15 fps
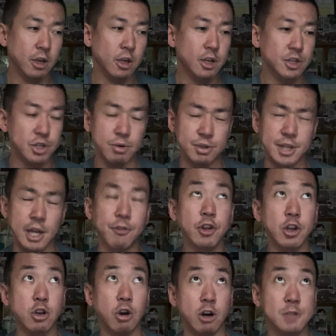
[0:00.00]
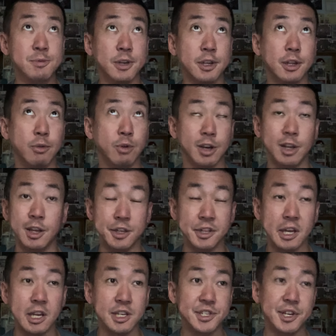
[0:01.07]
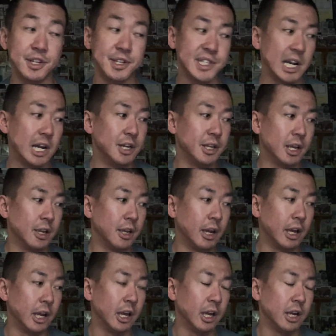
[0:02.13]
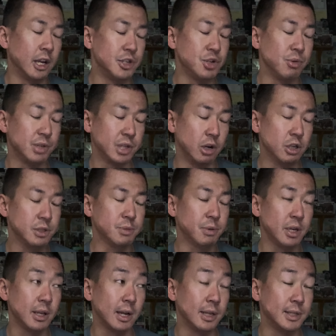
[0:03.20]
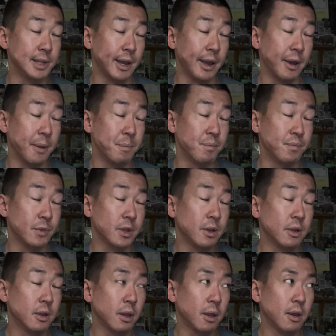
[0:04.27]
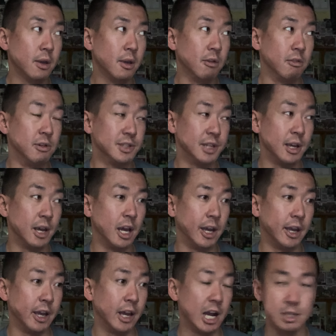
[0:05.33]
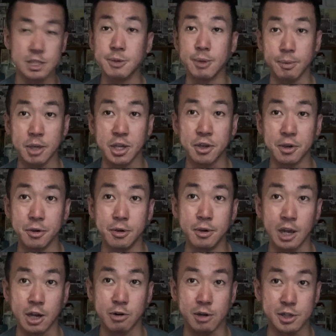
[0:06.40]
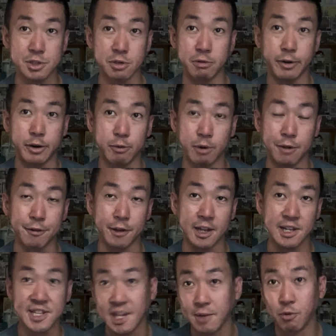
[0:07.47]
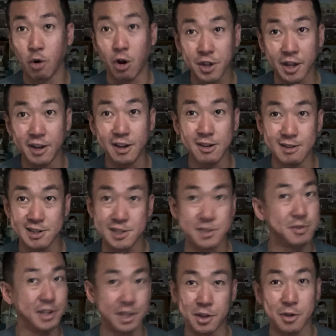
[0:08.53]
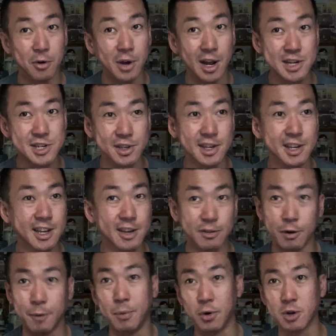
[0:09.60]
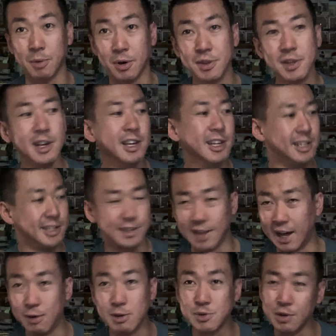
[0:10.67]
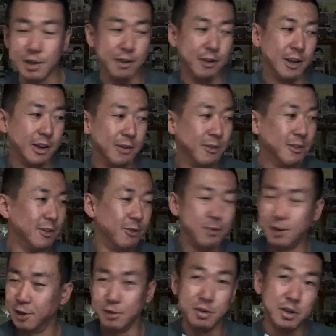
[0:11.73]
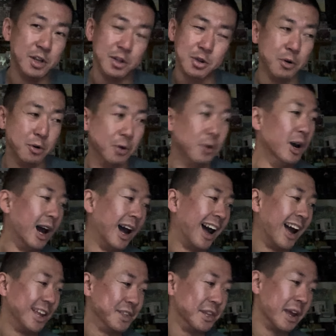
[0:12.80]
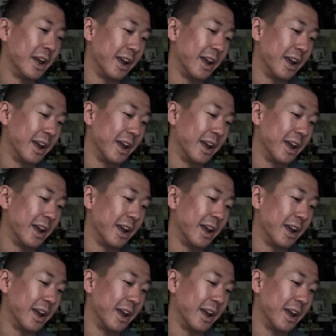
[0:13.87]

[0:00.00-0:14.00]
she was definitely cosplaying on one of the days on Saturday. She was cosplaying as, Hatsune Miku, a crossover with Team Rocket, which is really cool, actually, for Pokemon. So that was really, really, really cool. And